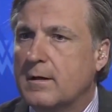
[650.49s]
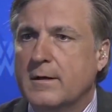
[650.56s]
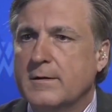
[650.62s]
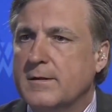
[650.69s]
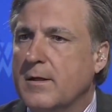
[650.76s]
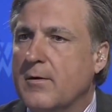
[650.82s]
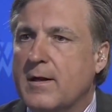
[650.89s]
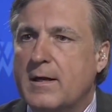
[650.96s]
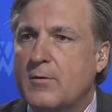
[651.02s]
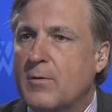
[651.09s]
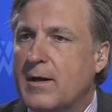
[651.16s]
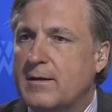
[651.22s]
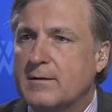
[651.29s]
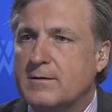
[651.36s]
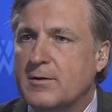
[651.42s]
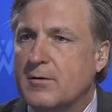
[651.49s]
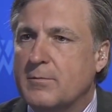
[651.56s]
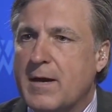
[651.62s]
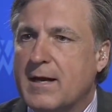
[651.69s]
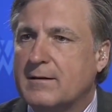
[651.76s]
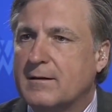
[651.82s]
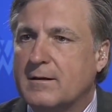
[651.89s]
Is there any way to turn
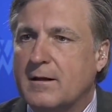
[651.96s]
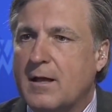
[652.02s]
back the